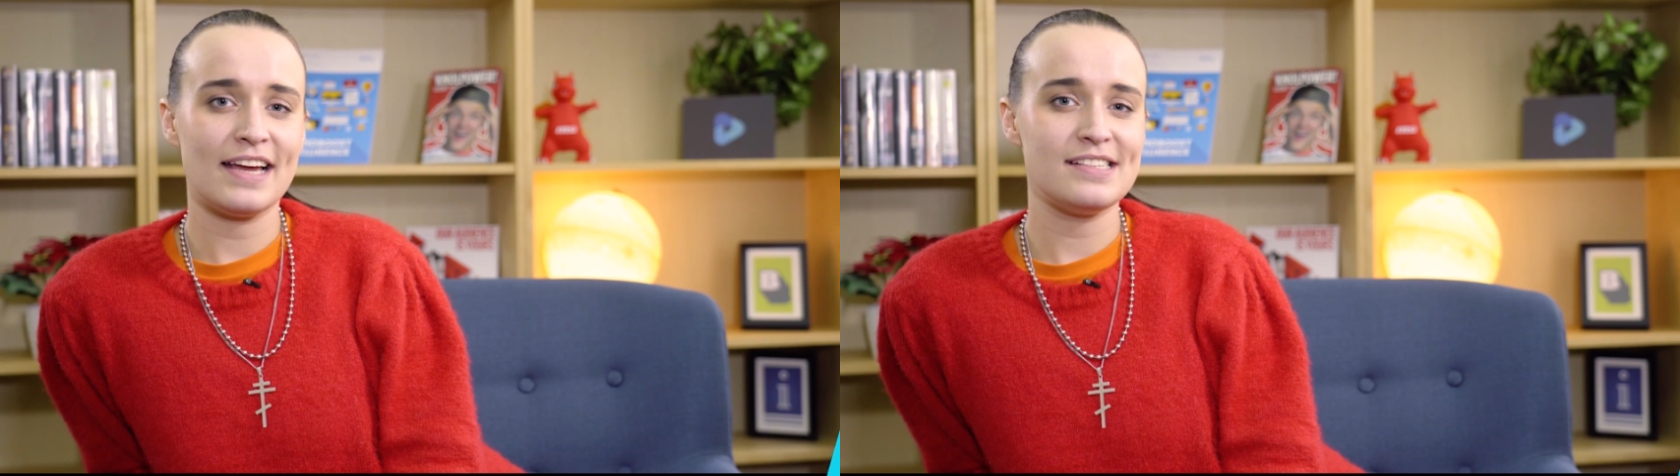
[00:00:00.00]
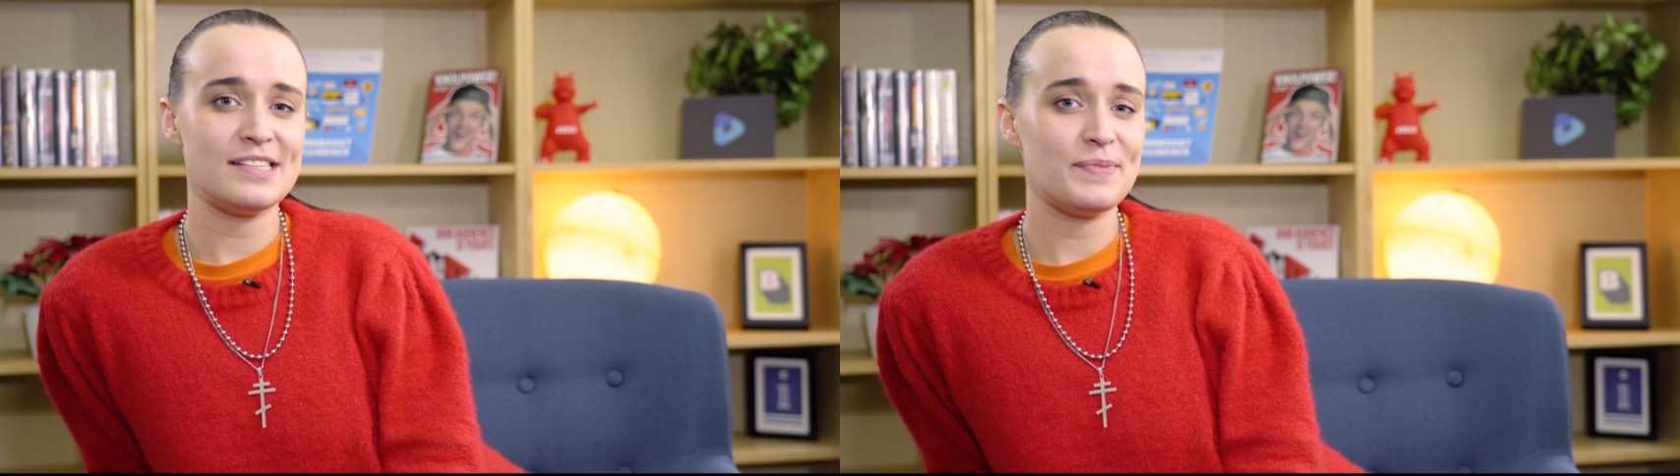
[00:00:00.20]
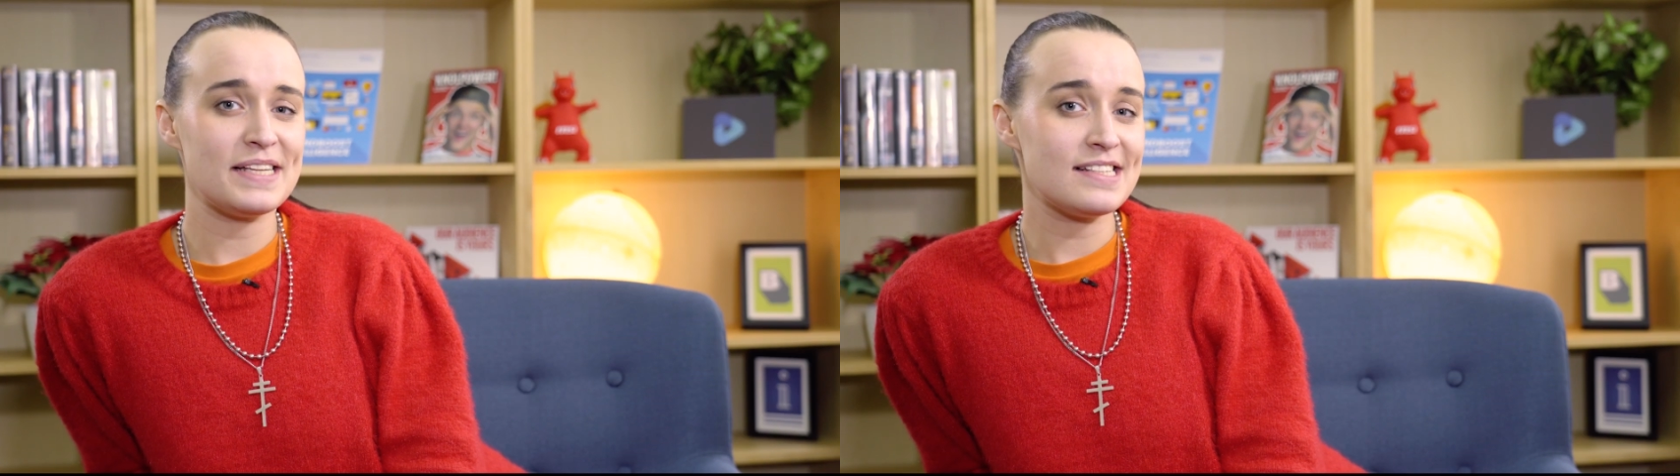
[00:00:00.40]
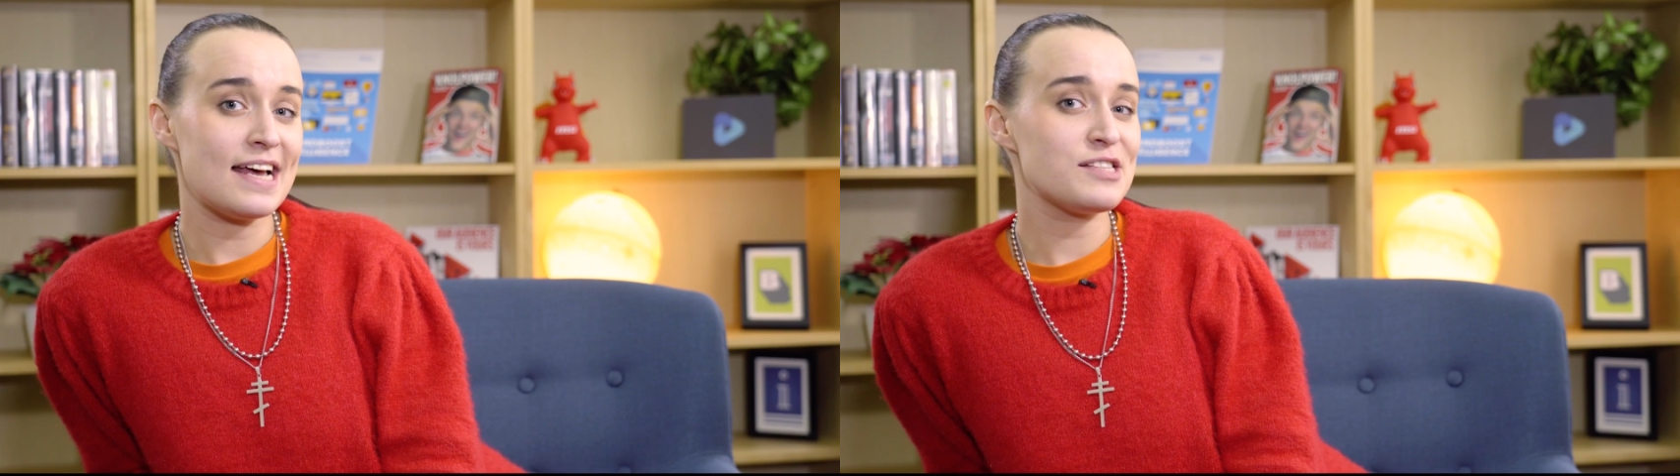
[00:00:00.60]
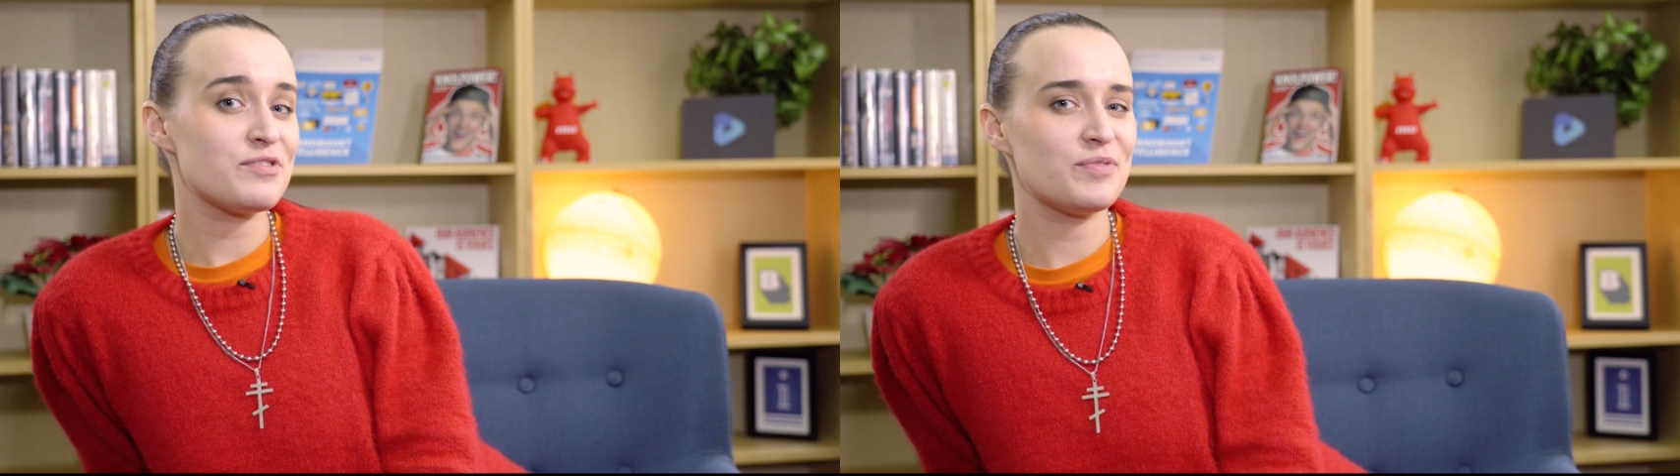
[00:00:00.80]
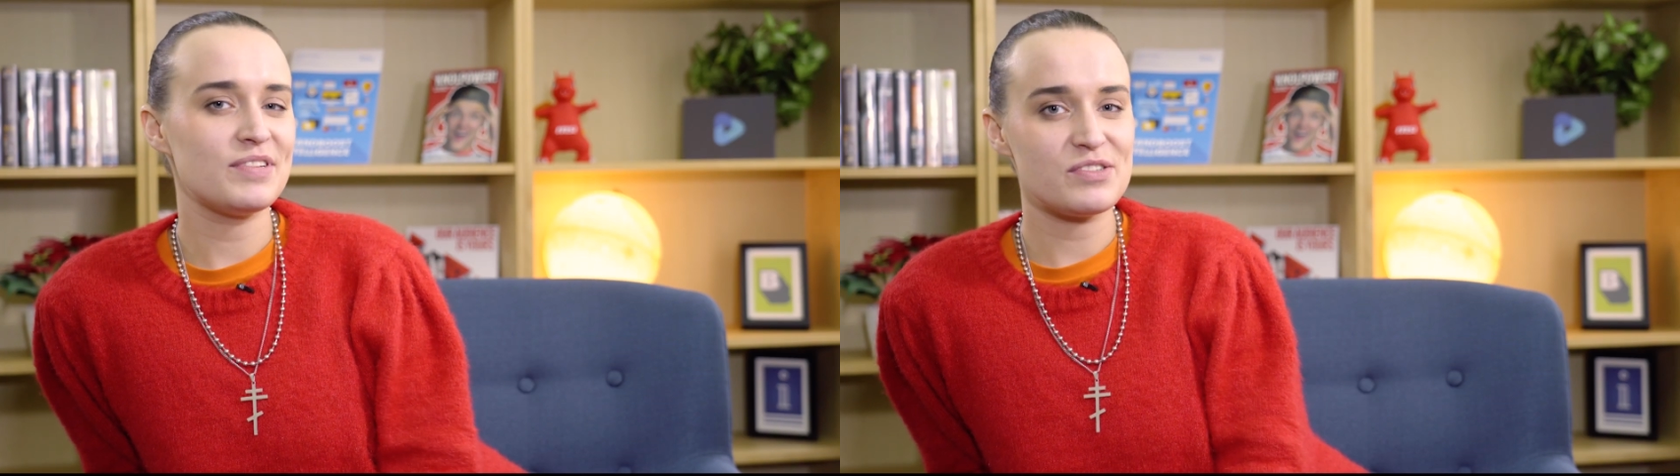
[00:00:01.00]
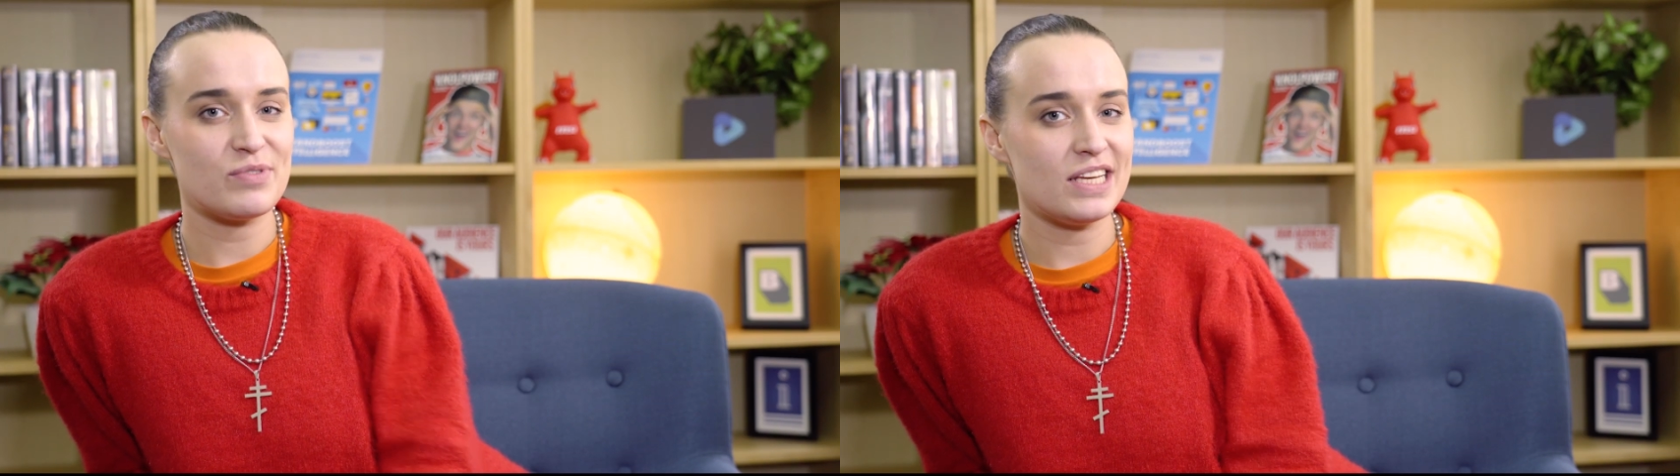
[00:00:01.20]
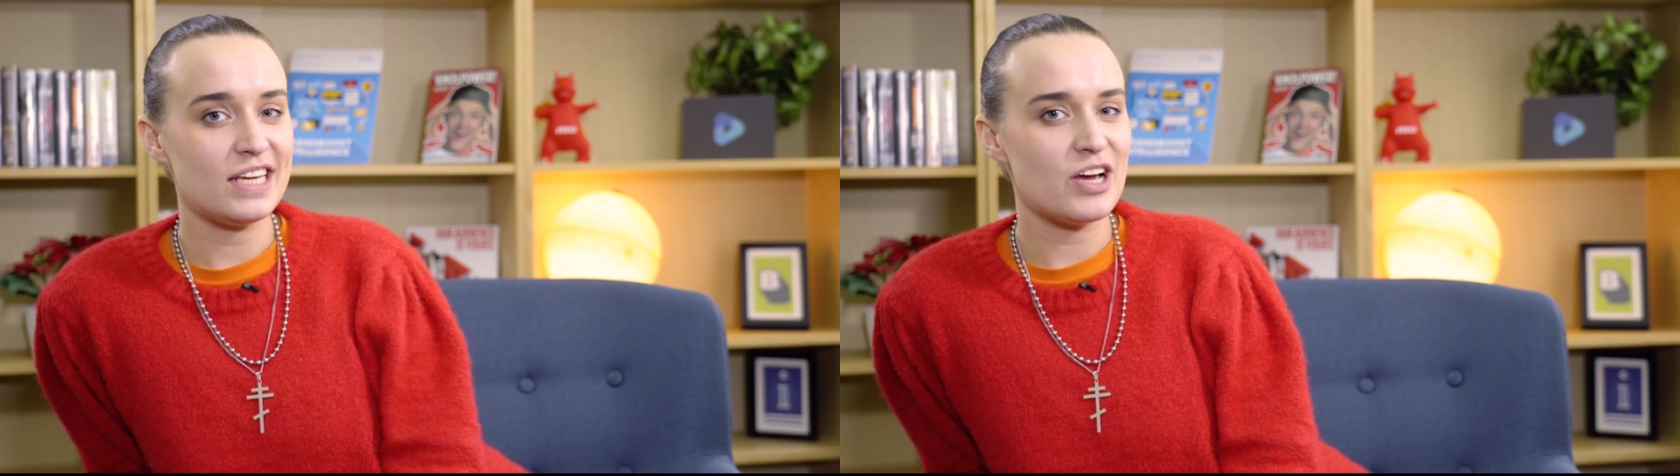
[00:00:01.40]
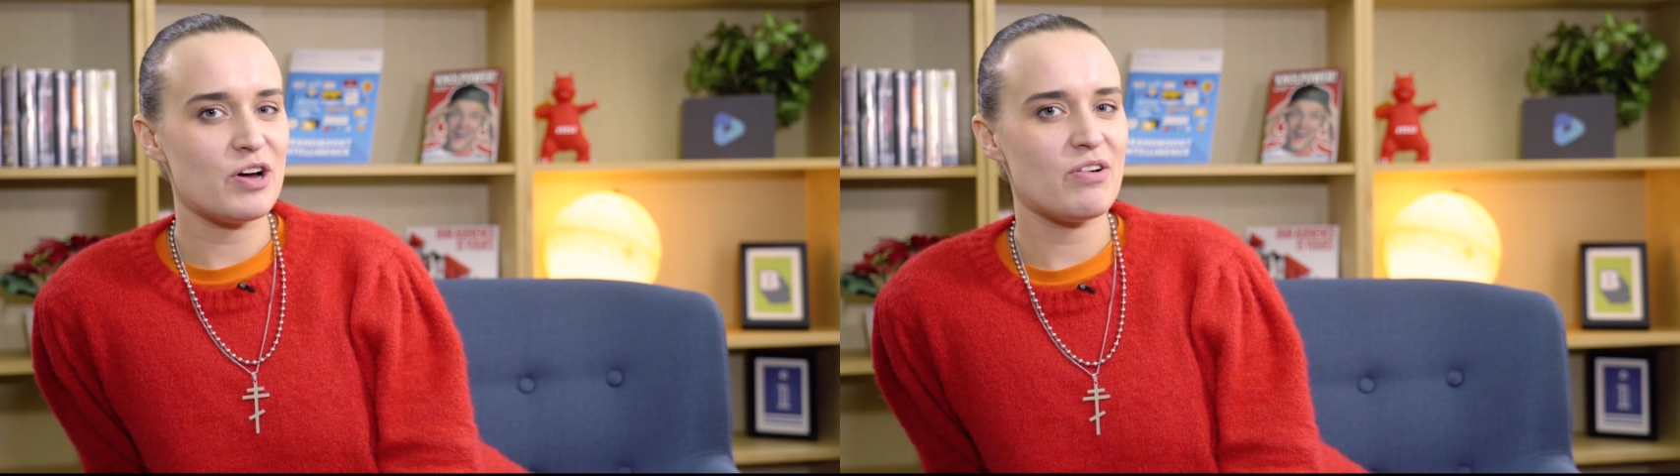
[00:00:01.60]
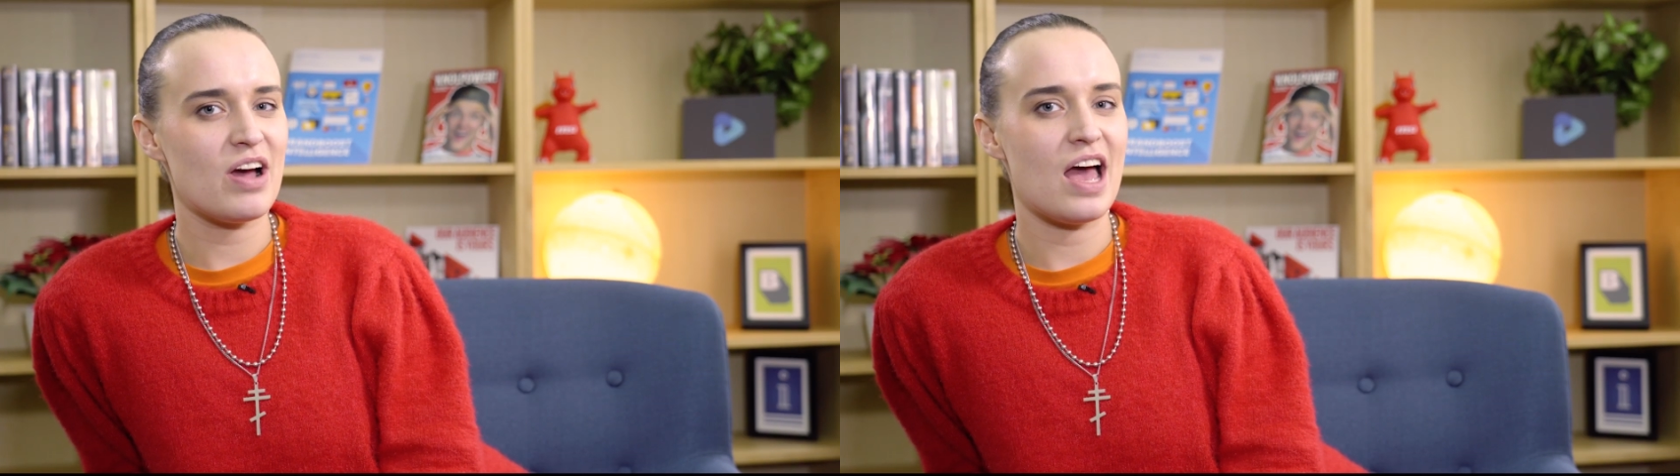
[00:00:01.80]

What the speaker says: gained some insights from this video